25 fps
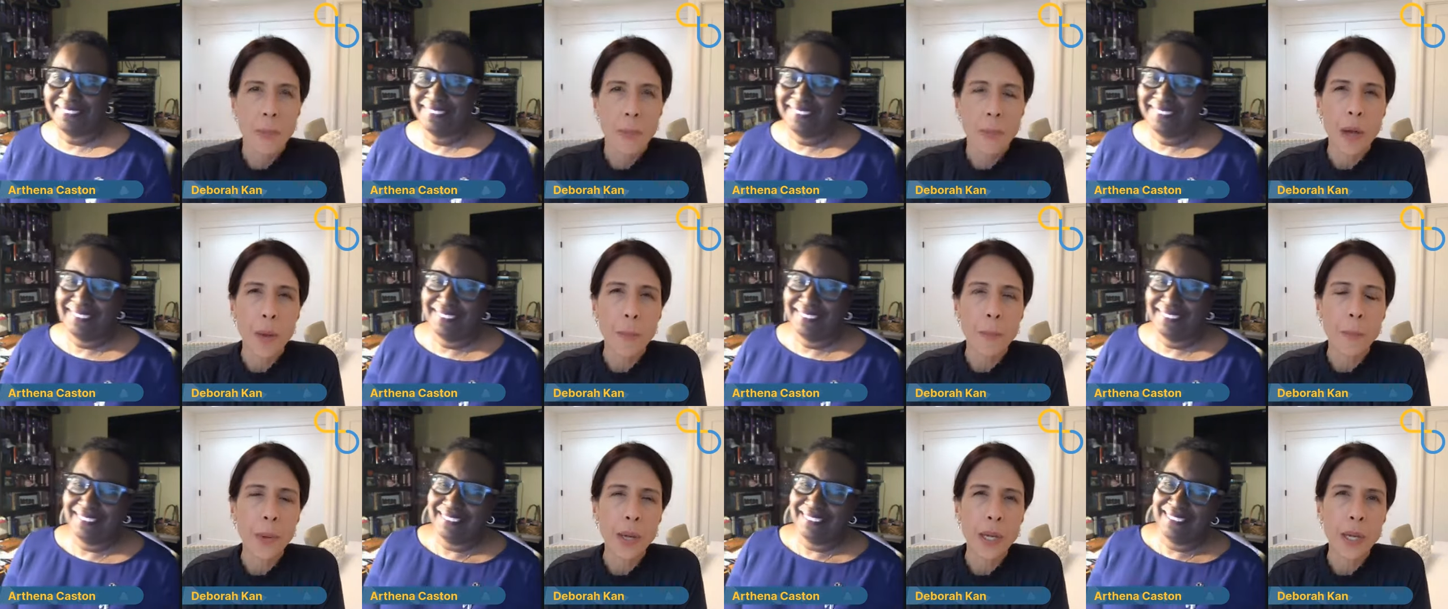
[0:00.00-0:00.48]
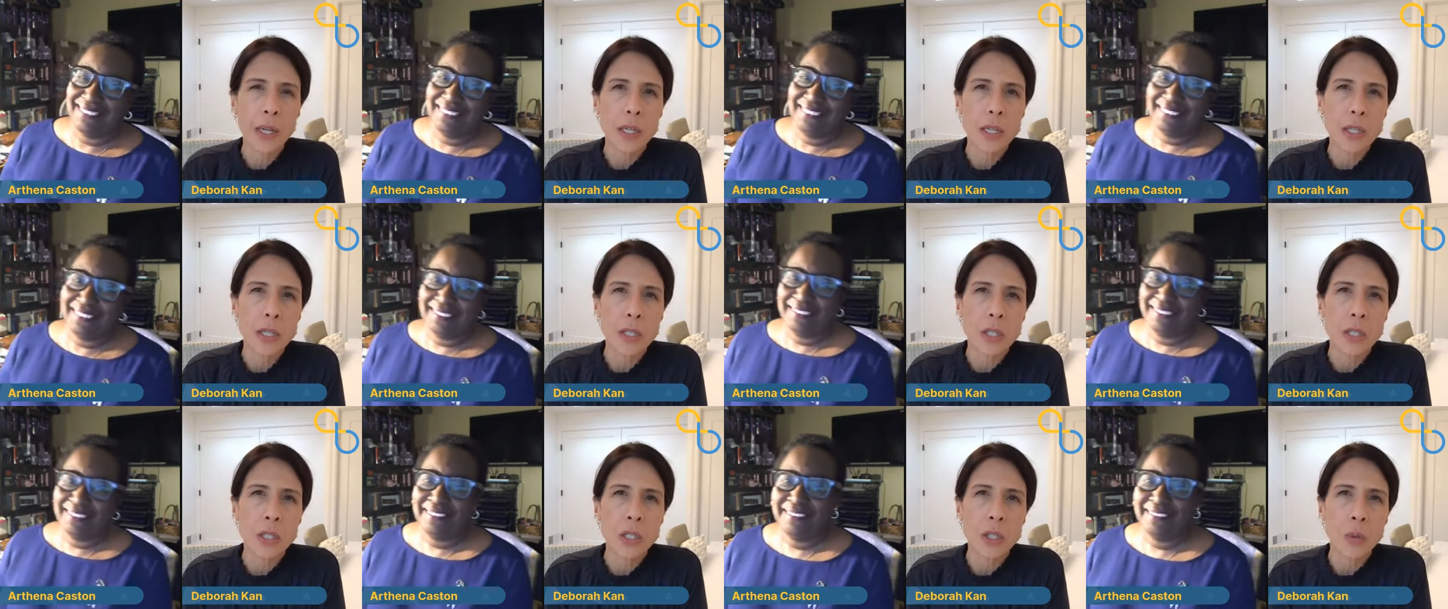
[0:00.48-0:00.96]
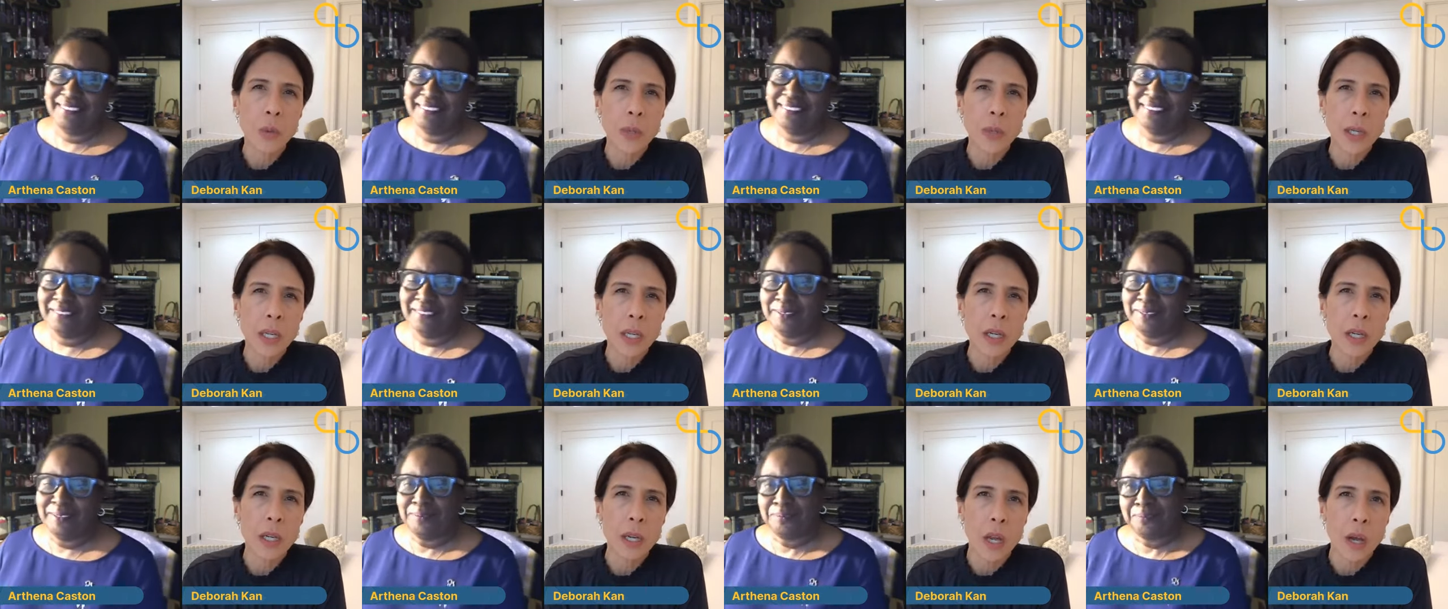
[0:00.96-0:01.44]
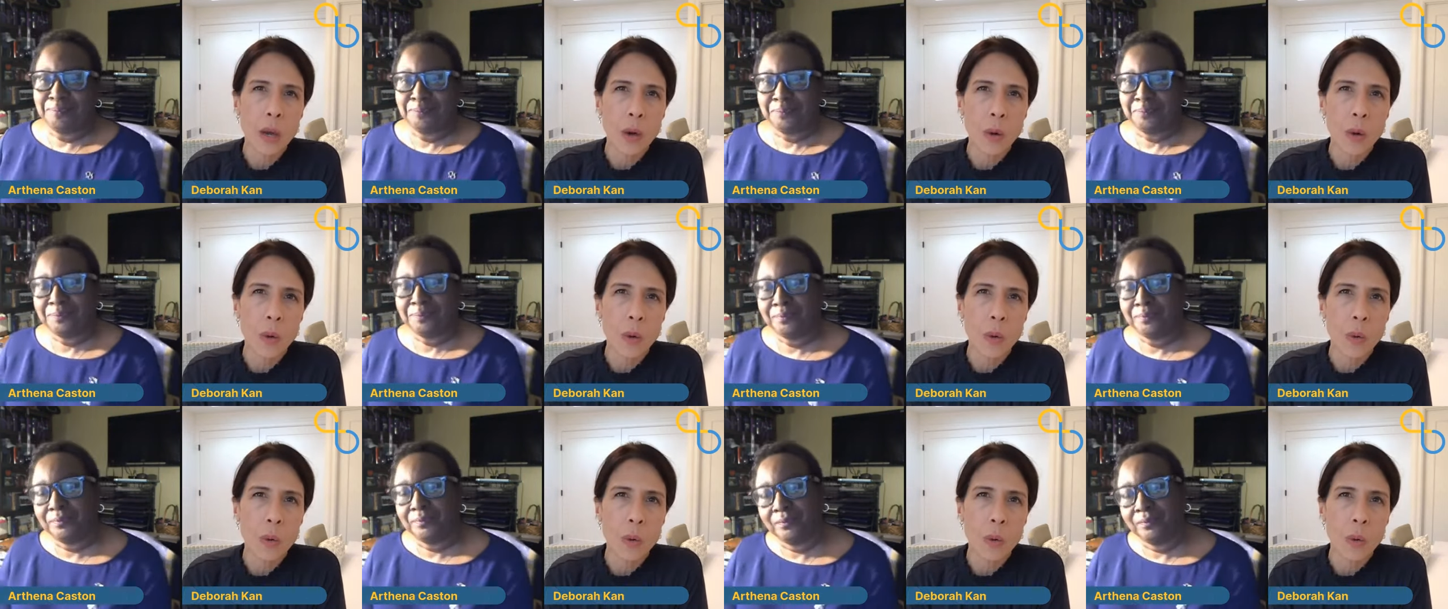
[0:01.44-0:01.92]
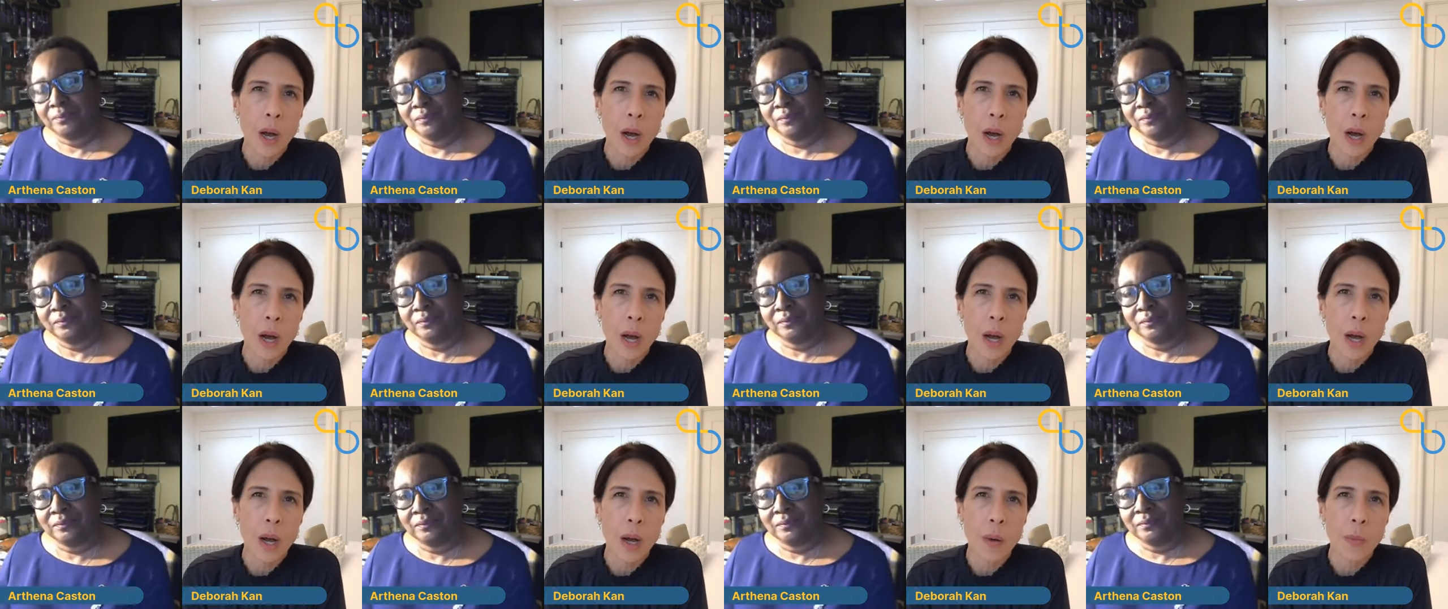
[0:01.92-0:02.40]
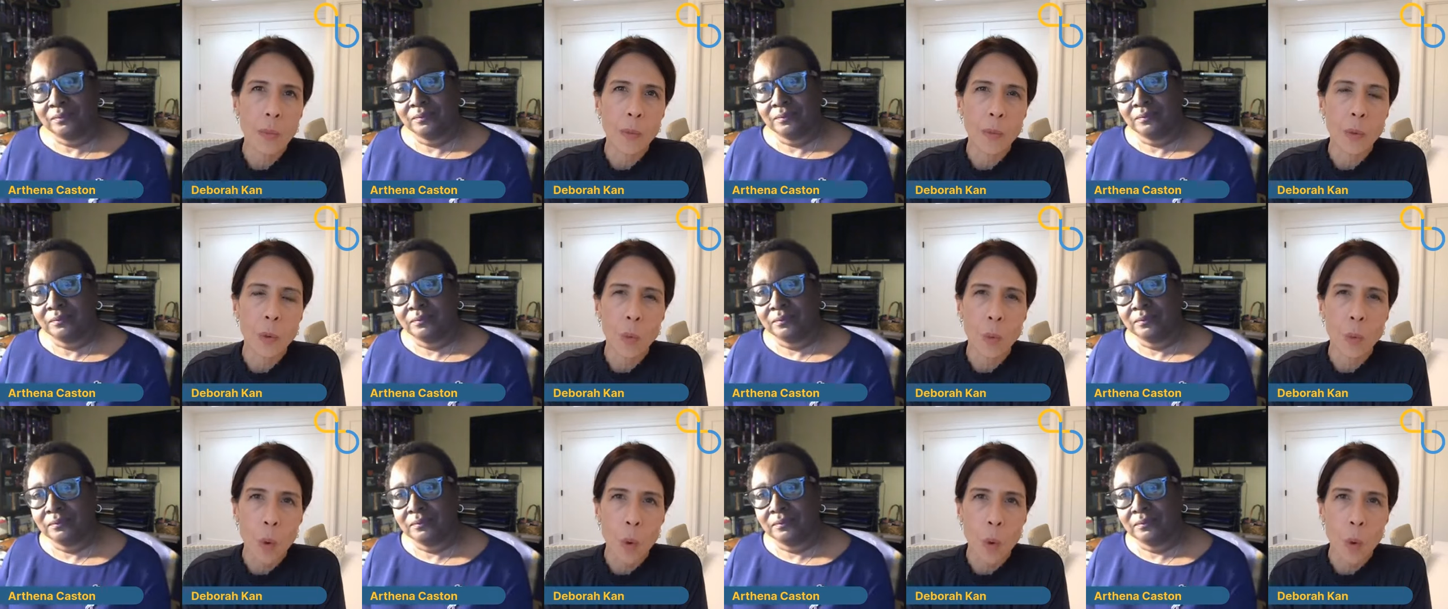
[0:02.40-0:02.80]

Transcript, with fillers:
Speaker 1: um, but do we know um,